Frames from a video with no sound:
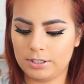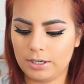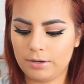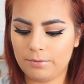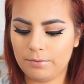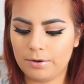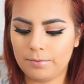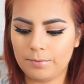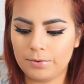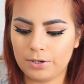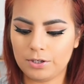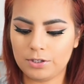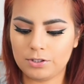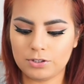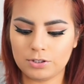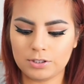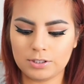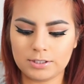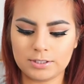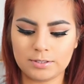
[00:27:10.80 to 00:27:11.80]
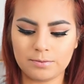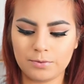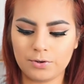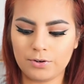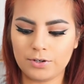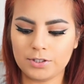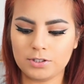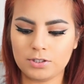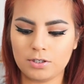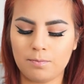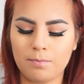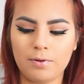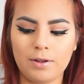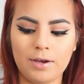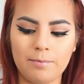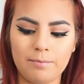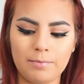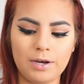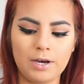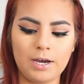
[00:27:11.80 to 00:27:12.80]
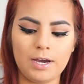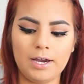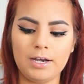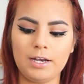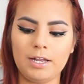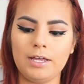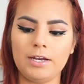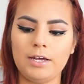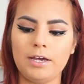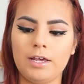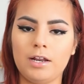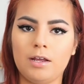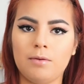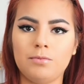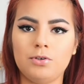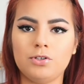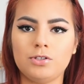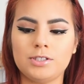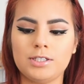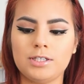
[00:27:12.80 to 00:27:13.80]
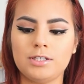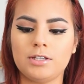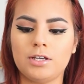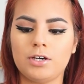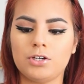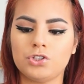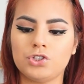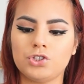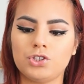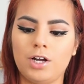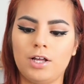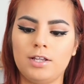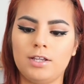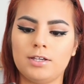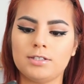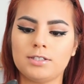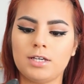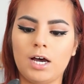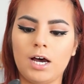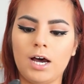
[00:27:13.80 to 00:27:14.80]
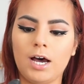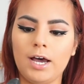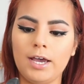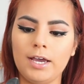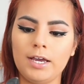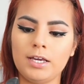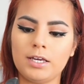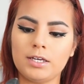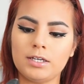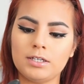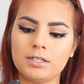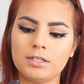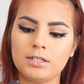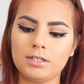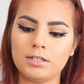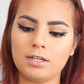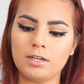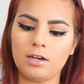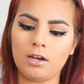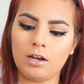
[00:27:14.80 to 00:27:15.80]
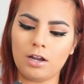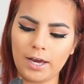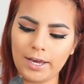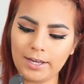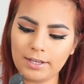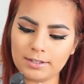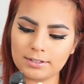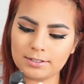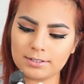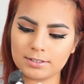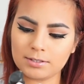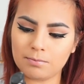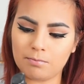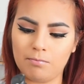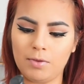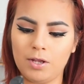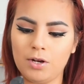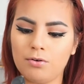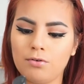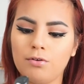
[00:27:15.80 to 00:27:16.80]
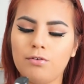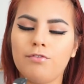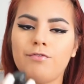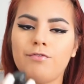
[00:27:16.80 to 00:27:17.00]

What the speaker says: now what I'm going to do is I'm going to apply my highlighter, and I'm using the Australis Highlight Mineral